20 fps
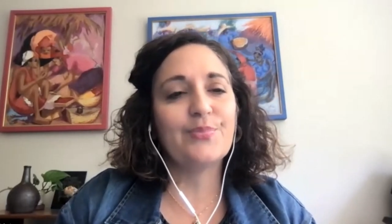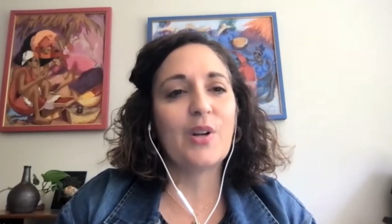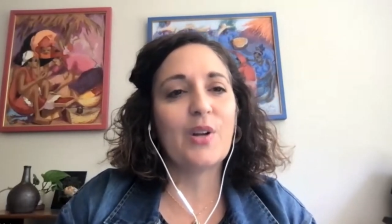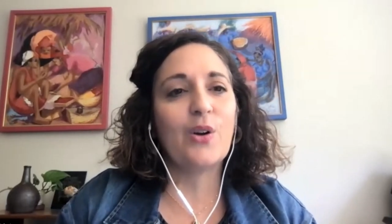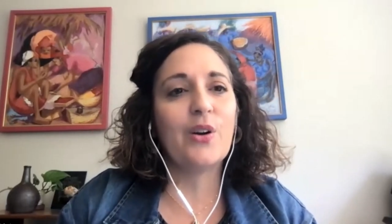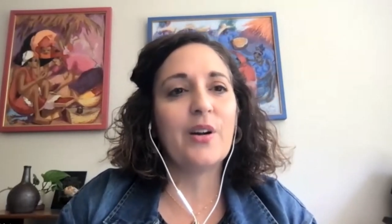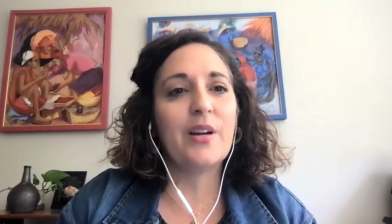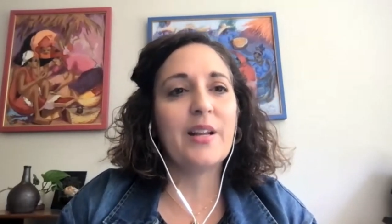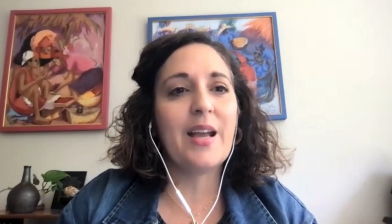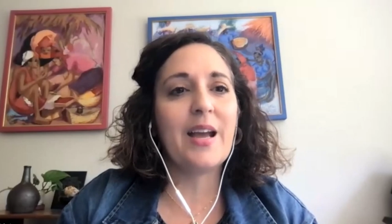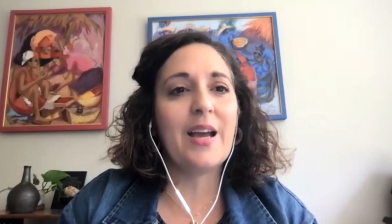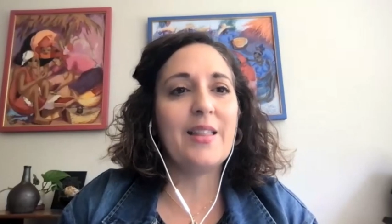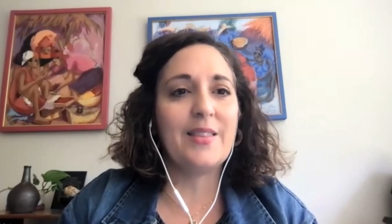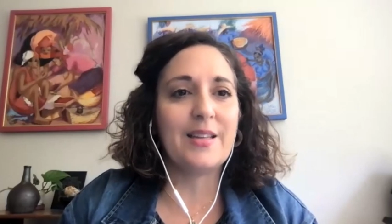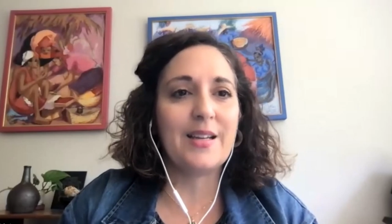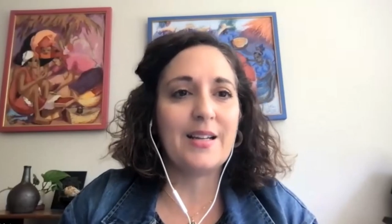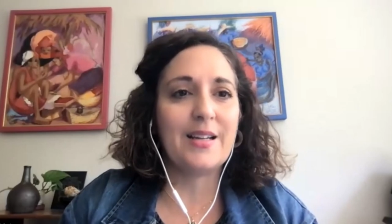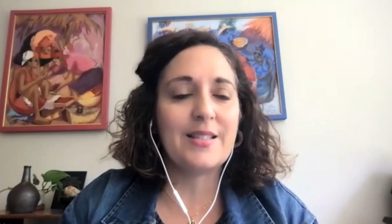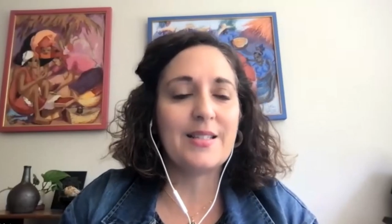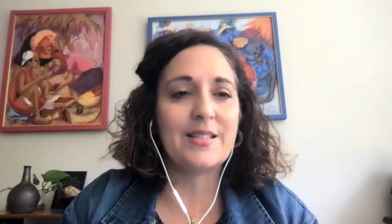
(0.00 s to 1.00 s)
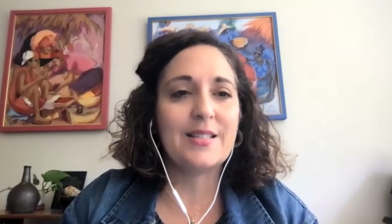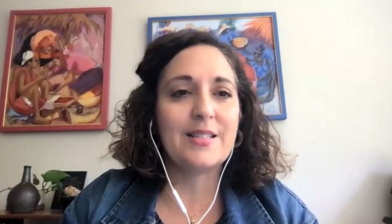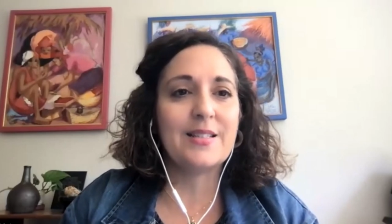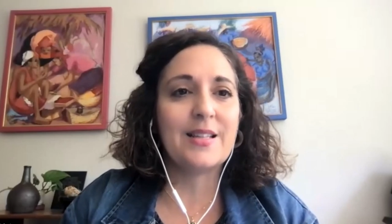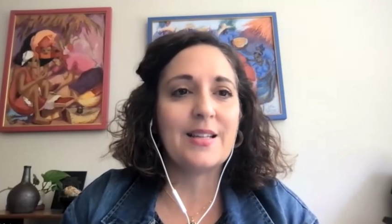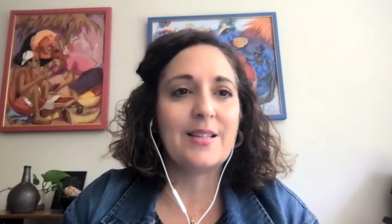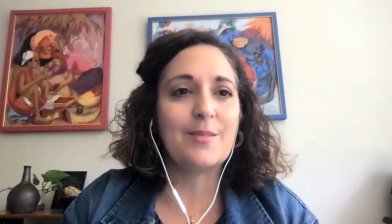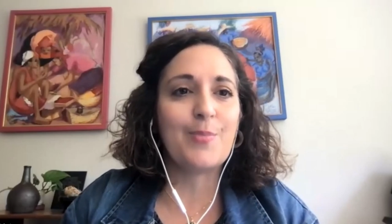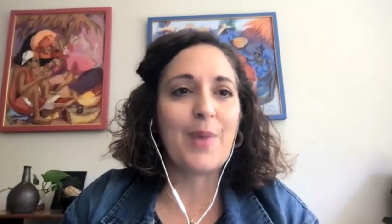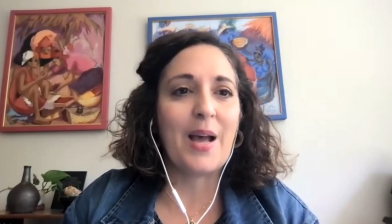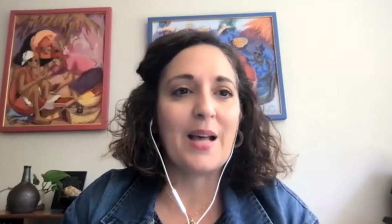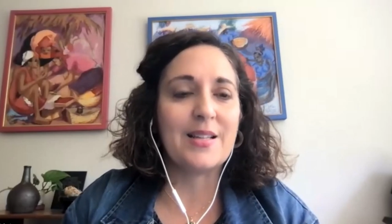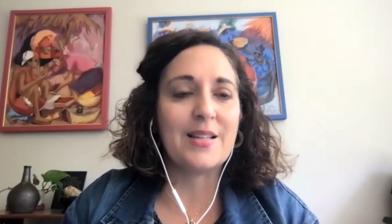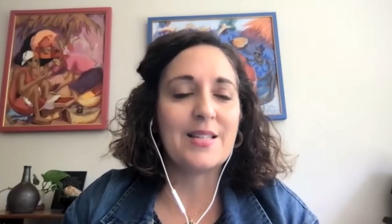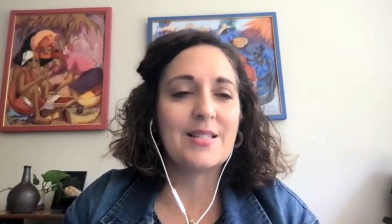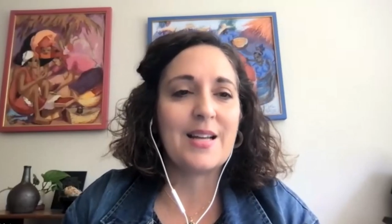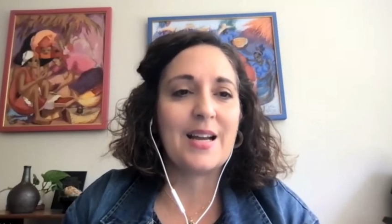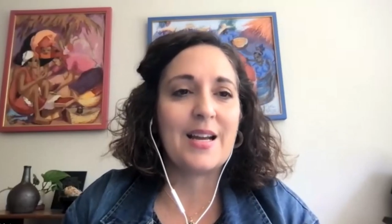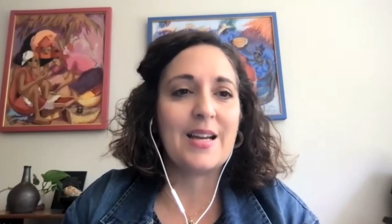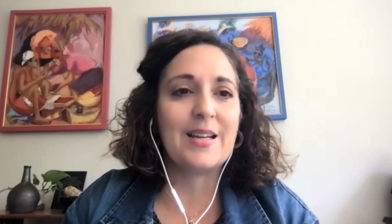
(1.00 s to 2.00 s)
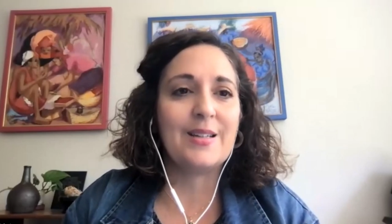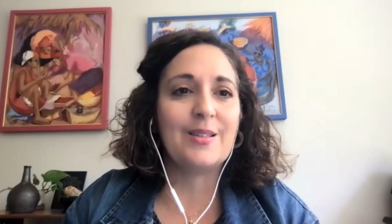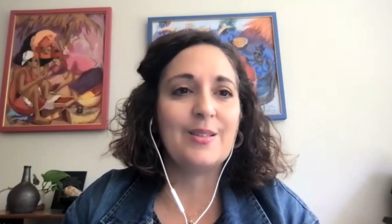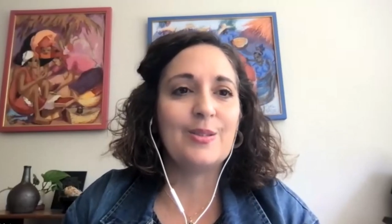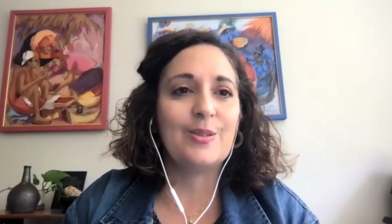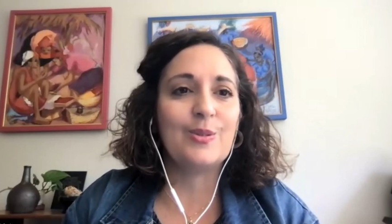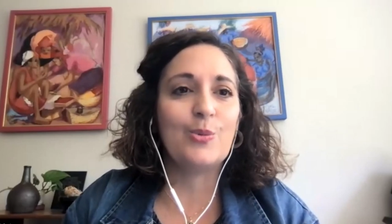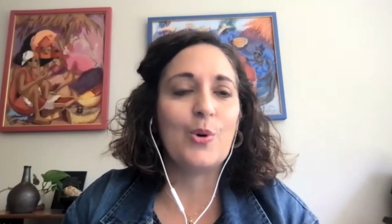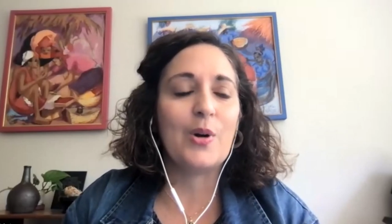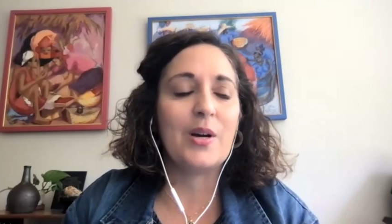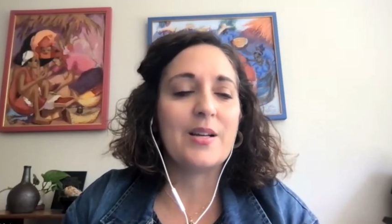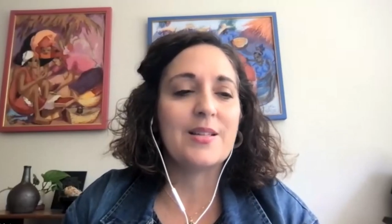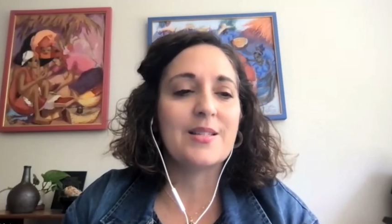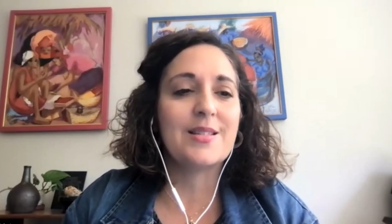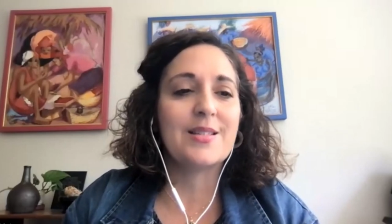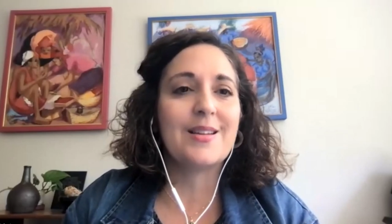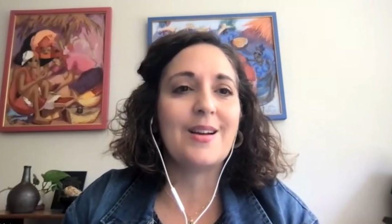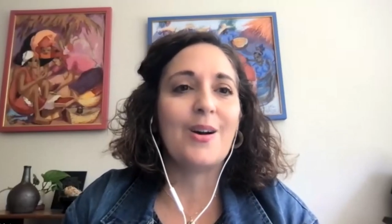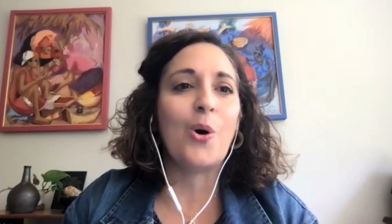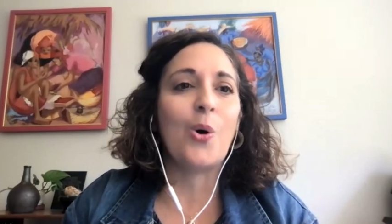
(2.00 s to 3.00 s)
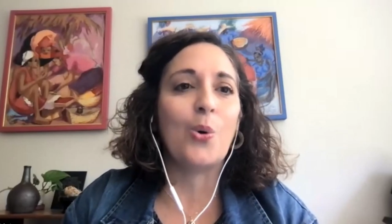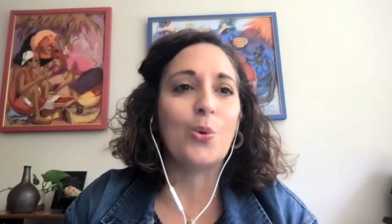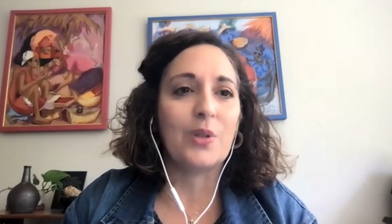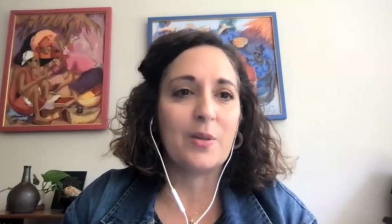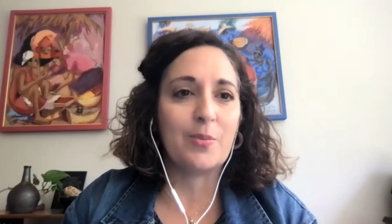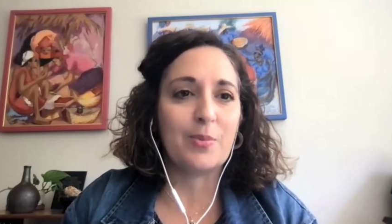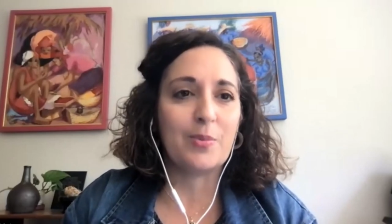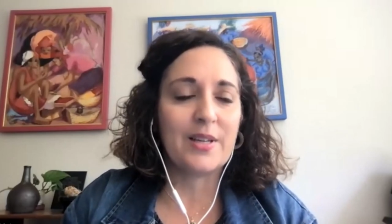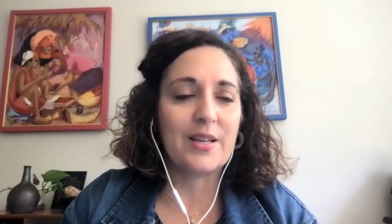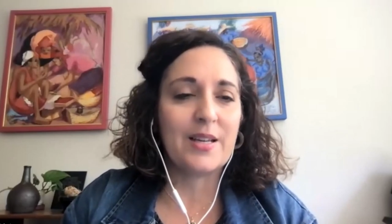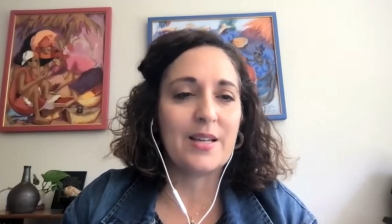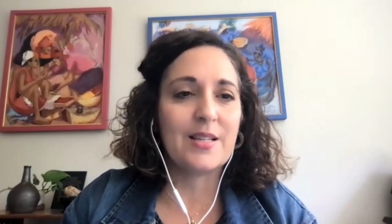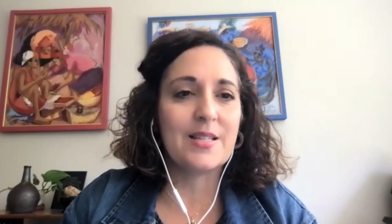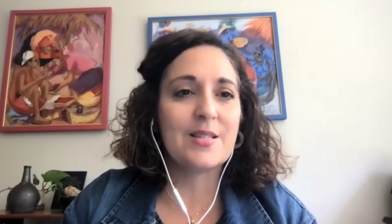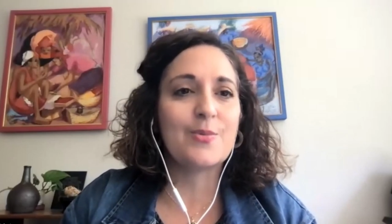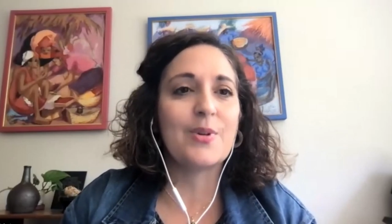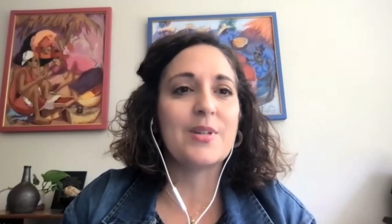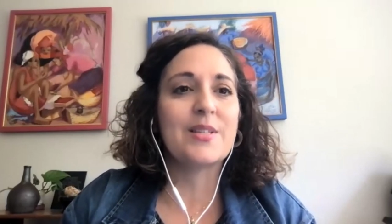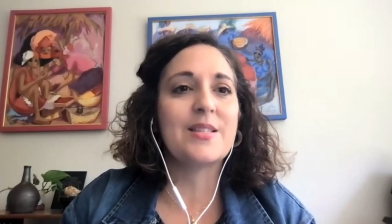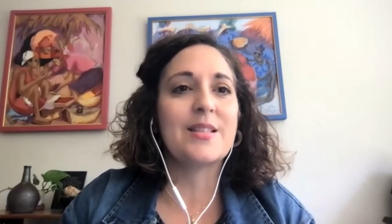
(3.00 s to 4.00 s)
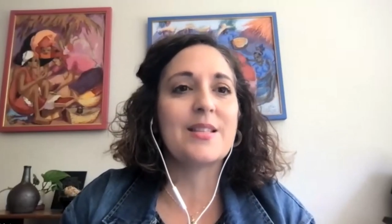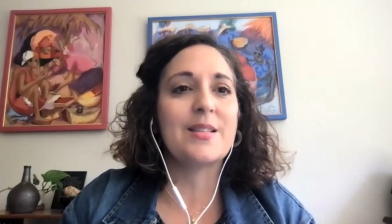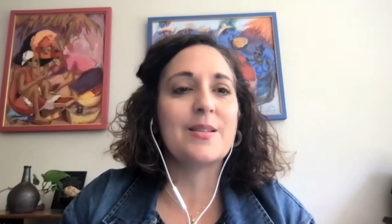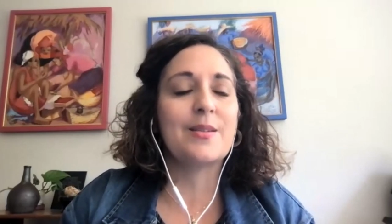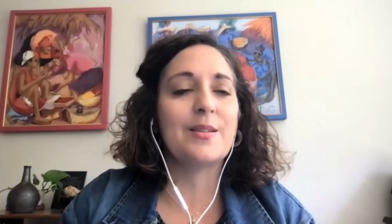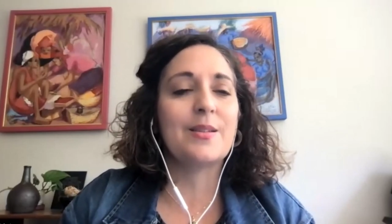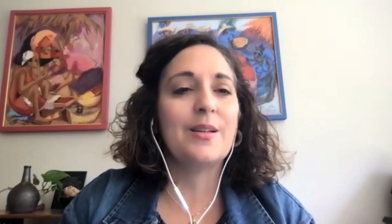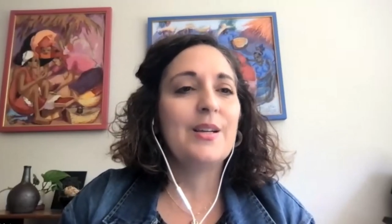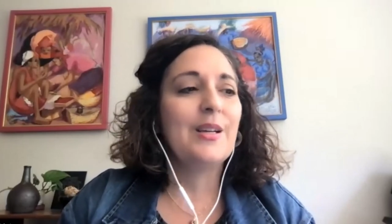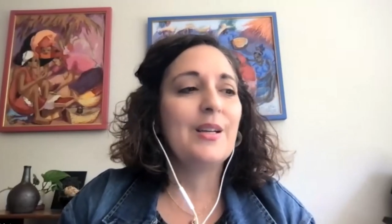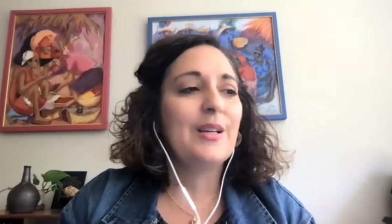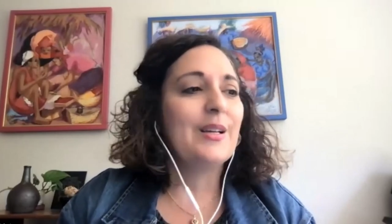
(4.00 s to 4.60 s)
idea that Palestine was a holy place, was the